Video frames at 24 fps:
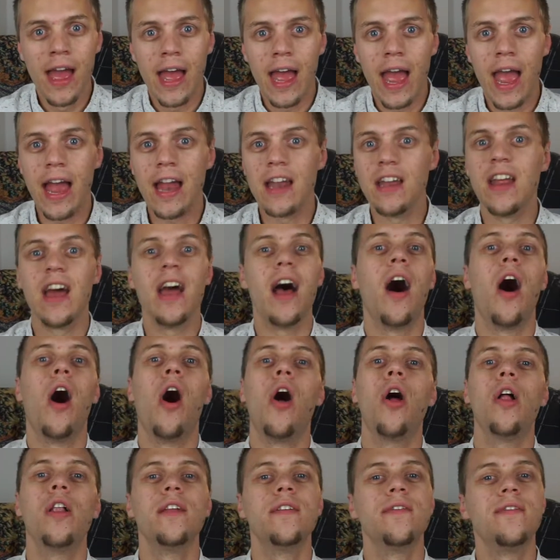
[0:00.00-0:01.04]
And
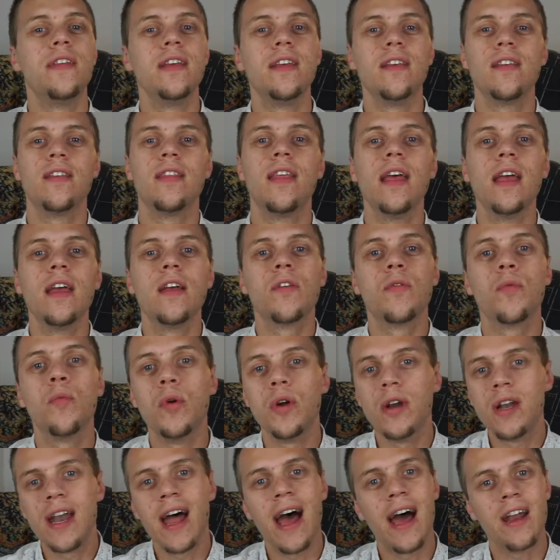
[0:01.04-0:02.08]
all of these things
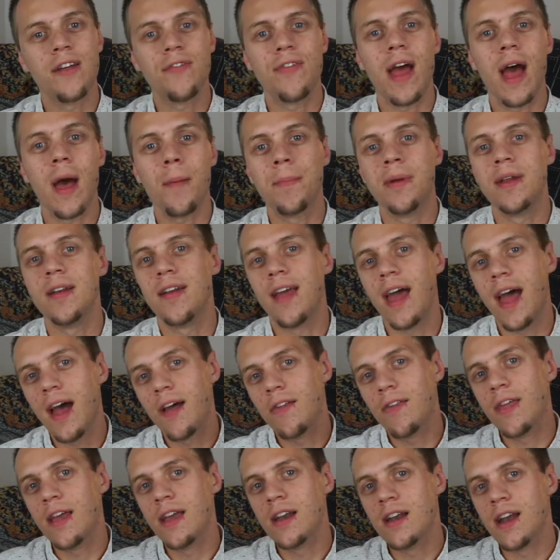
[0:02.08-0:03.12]
would not have happened
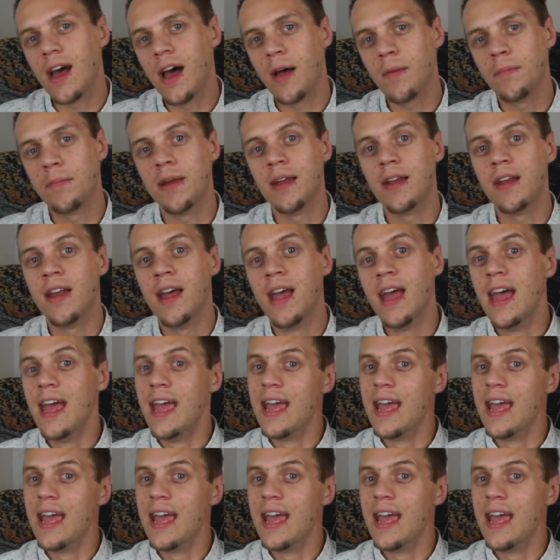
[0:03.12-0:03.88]
had they not been